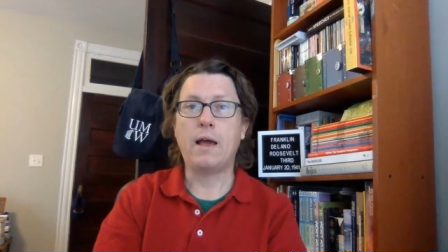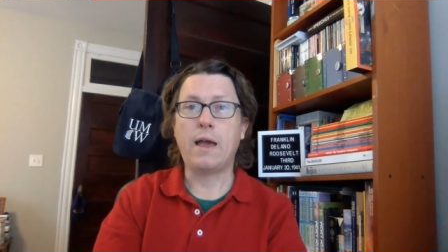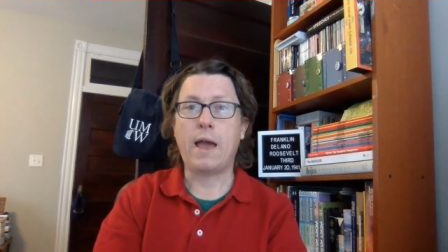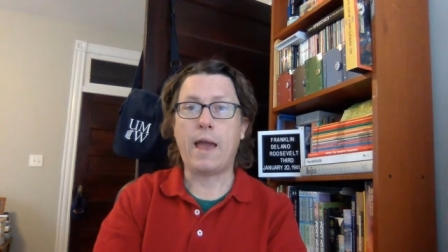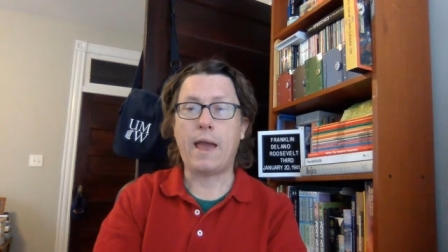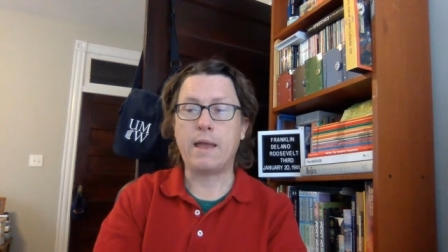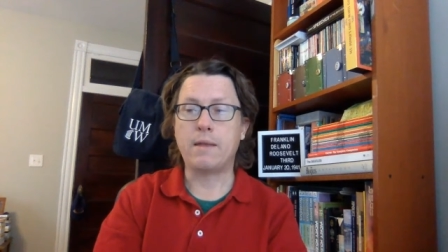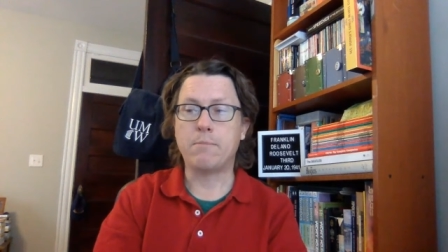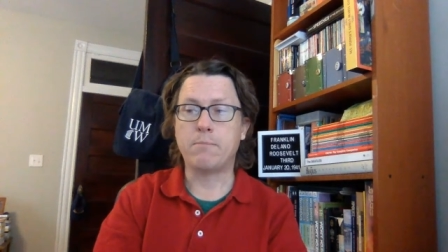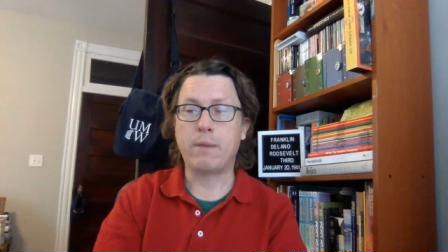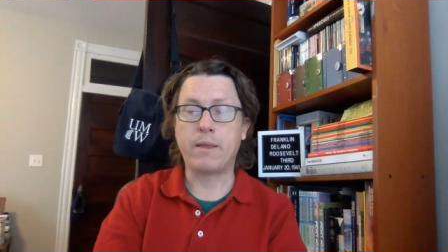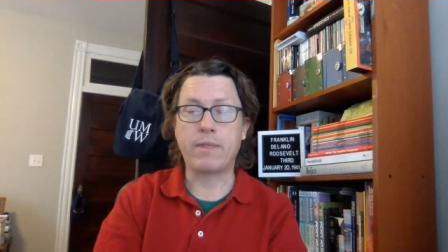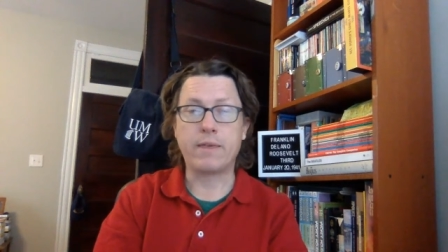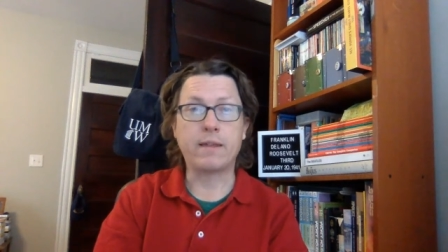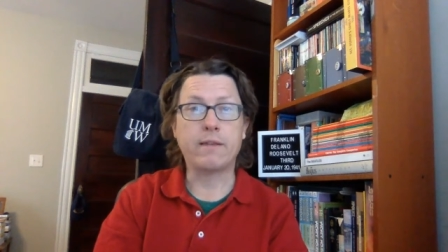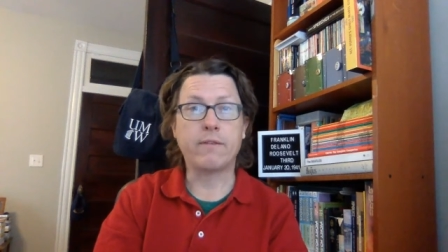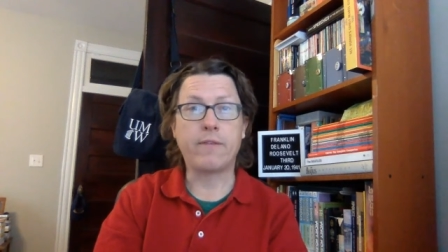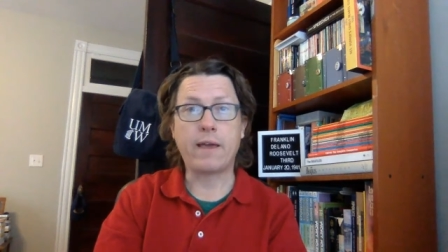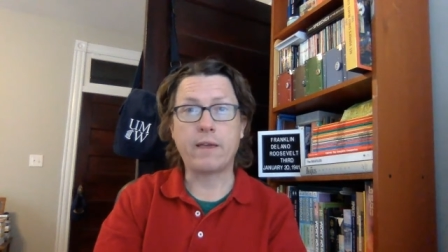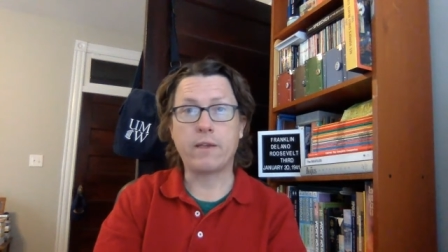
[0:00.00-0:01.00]
And by the
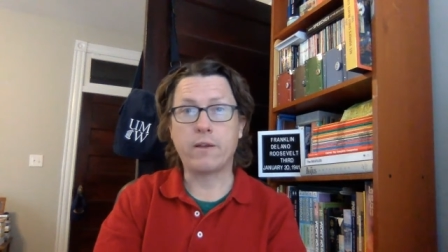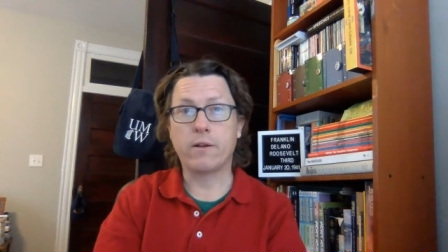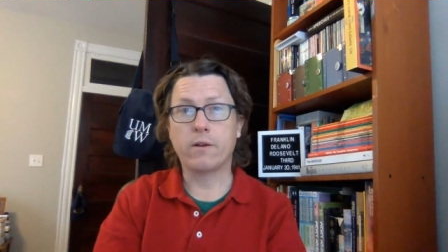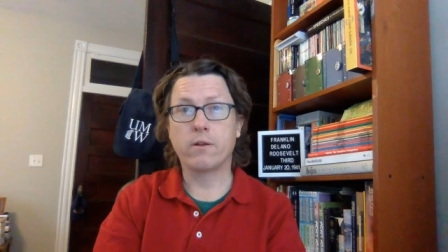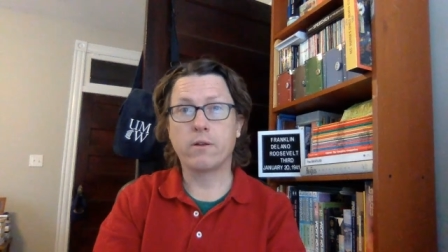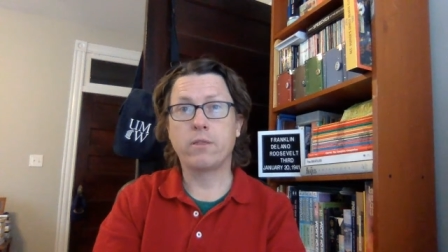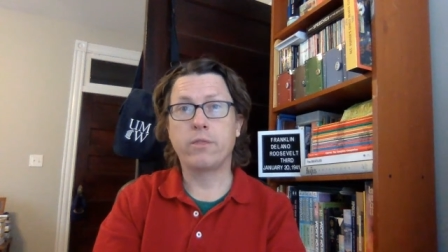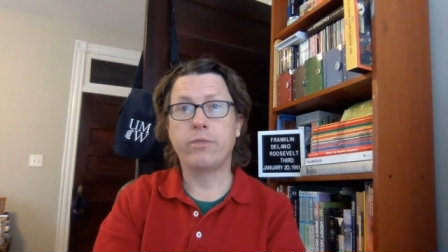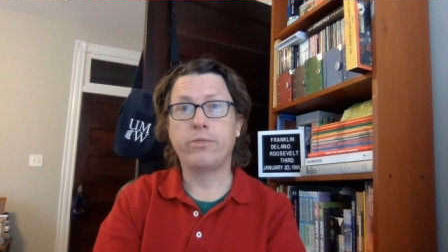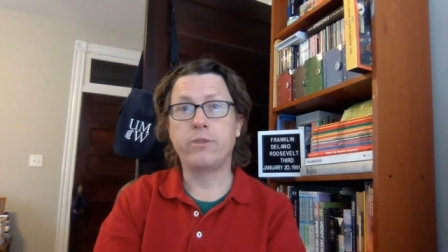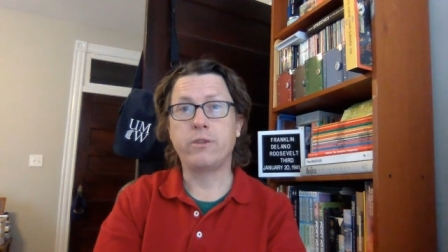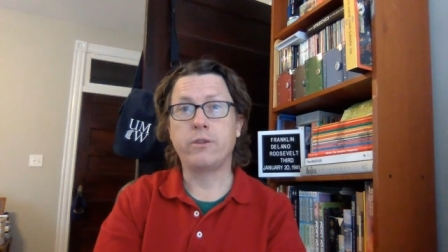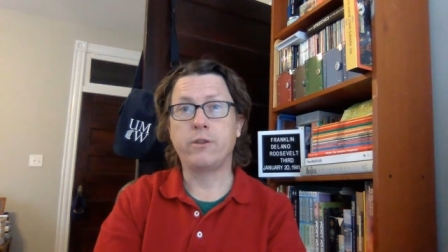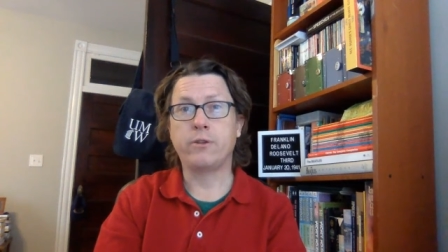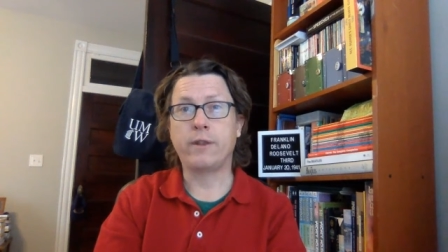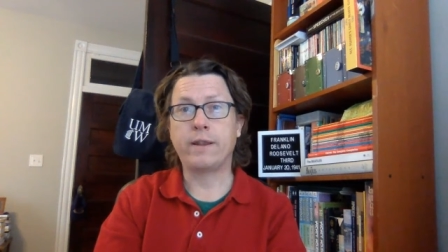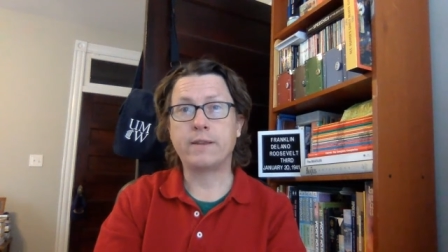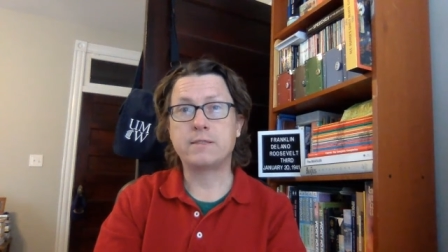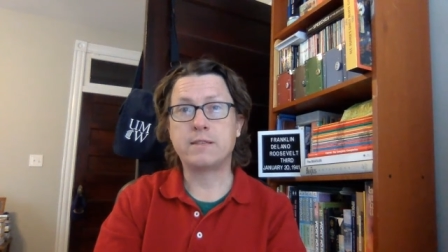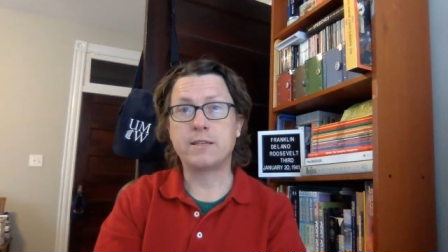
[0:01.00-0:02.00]
end of that year, the
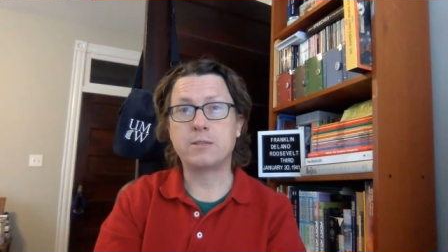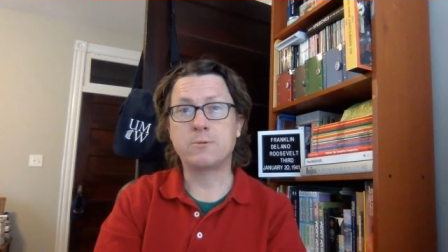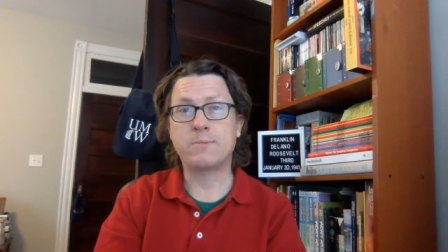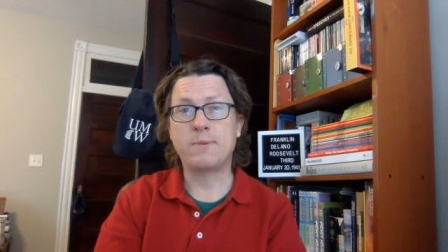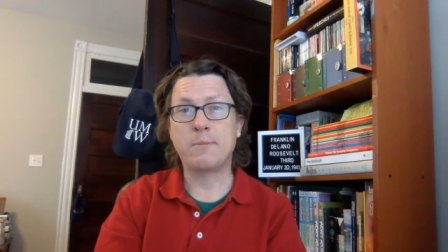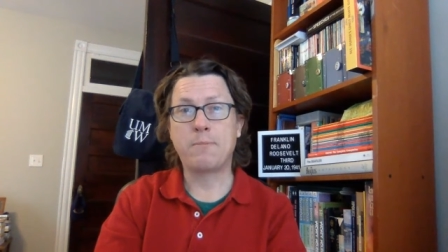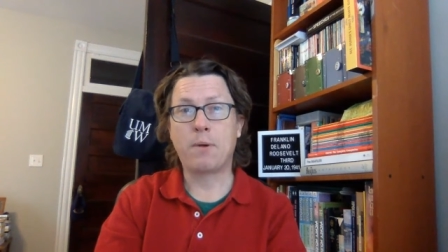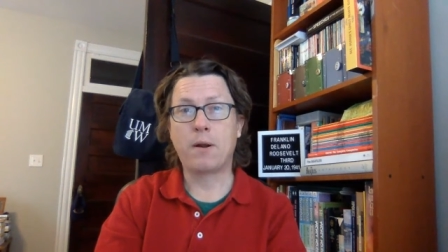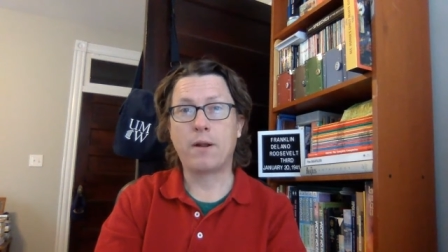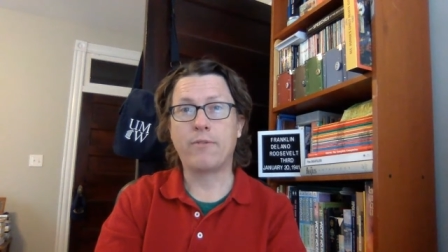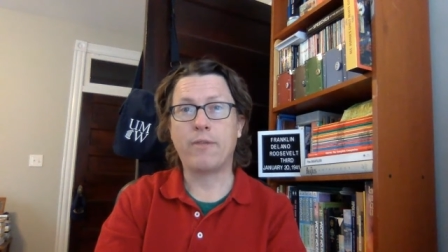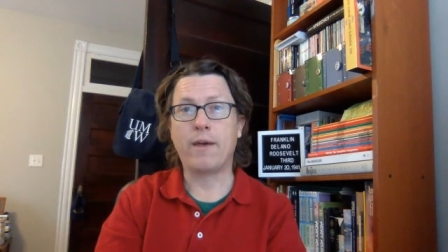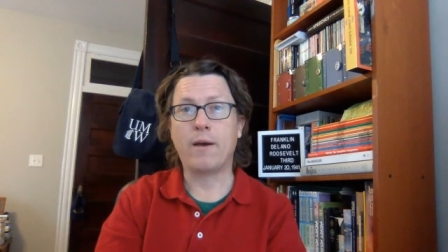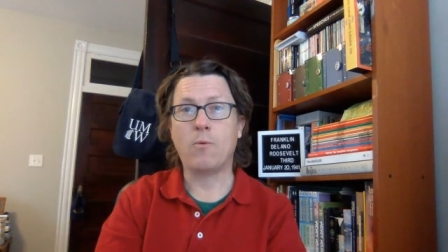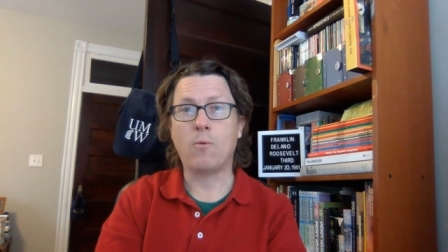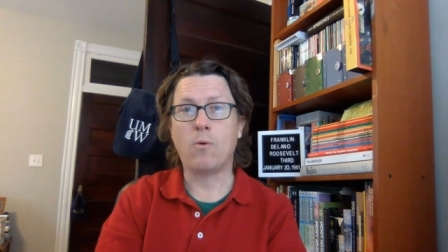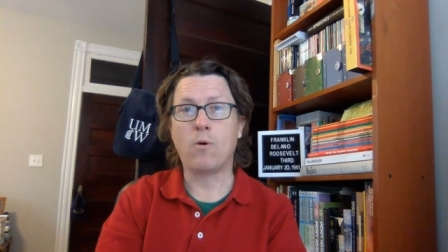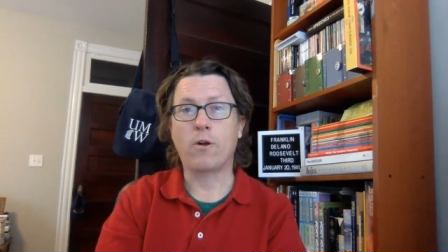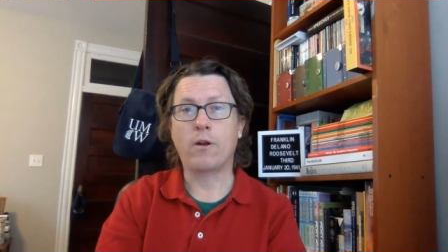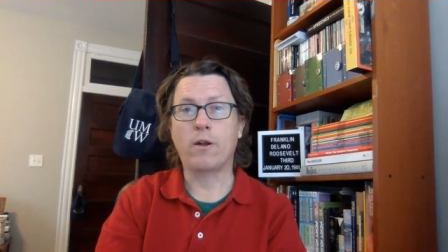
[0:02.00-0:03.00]
United States would be part of
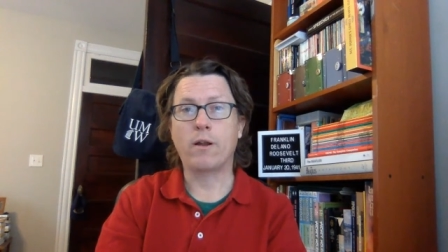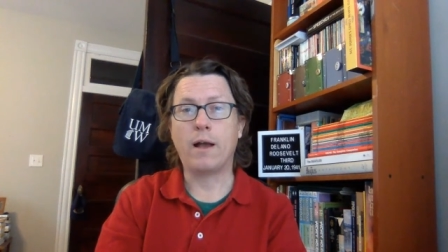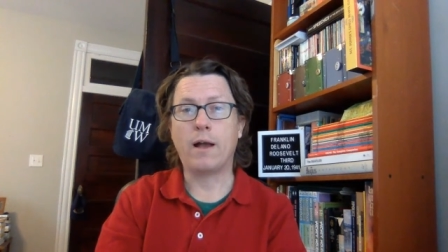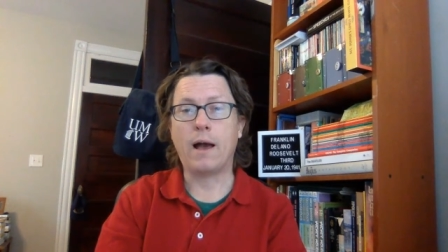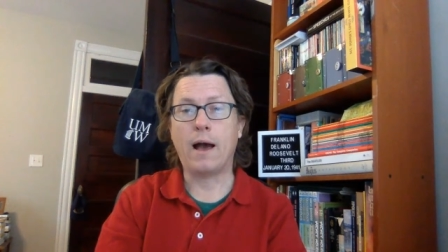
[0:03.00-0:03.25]
that war.